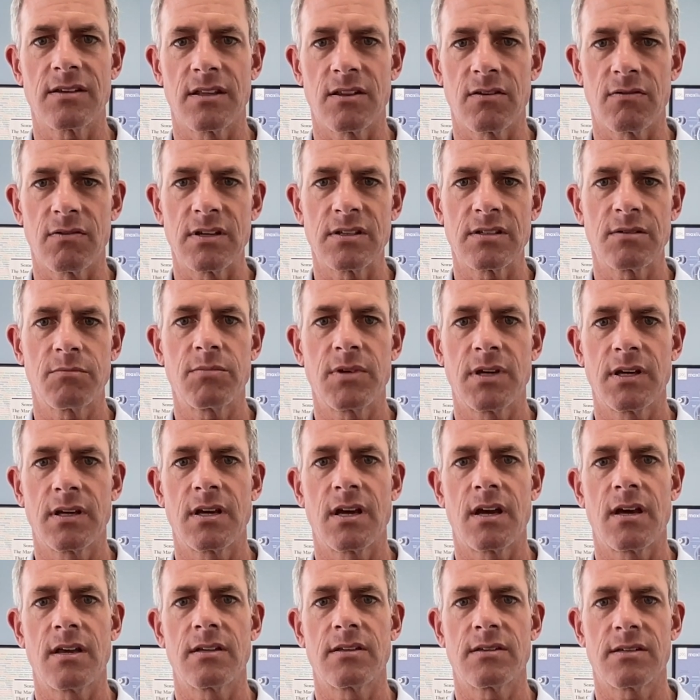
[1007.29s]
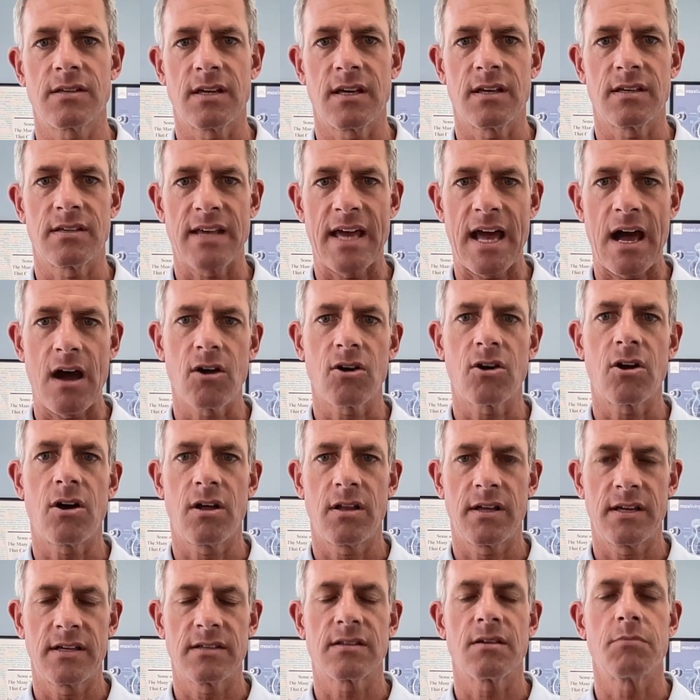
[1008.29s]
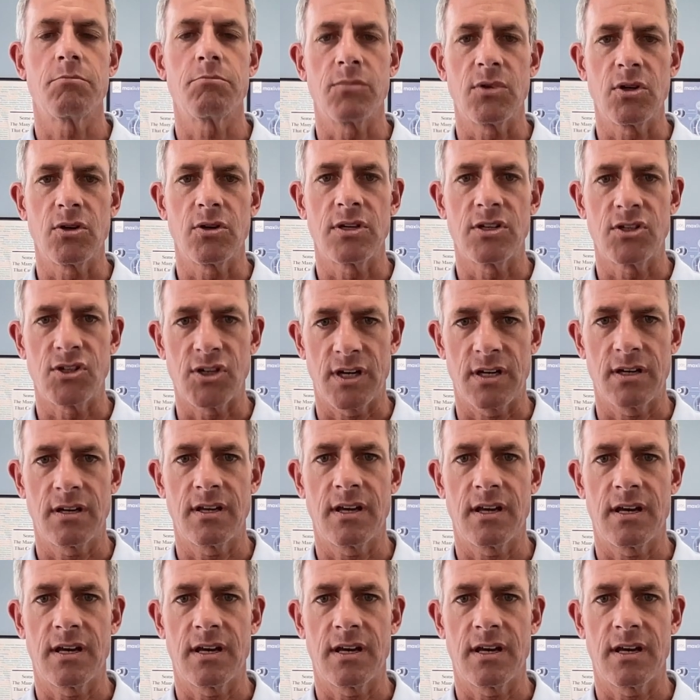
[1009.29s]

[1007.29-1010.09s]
And the reason because is alcohol is a mutagen